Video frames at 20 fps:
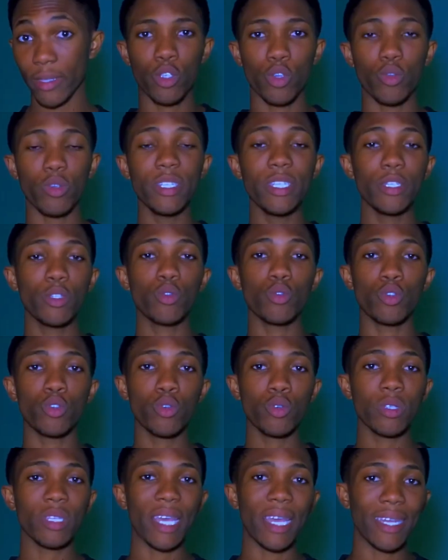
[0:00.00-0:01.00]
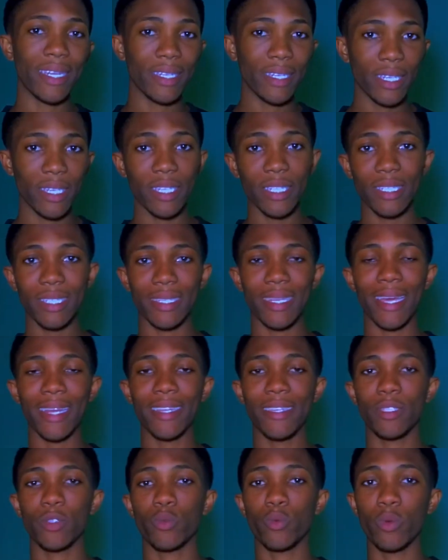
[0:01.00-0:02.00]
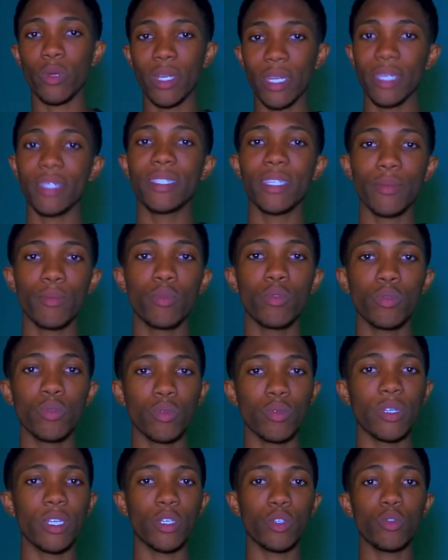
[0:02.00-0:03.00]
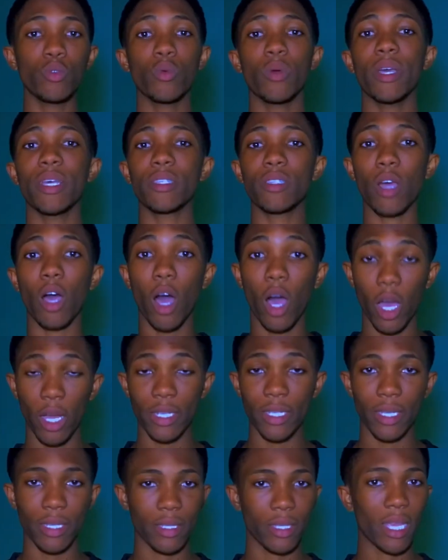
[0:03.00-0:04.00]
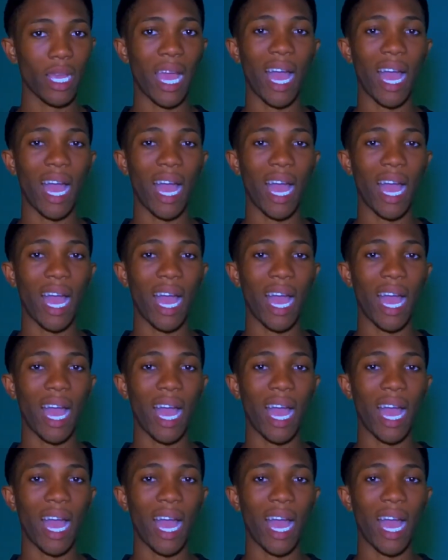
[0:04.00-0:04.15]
So you need to choose a niche that is relatable to the US audience.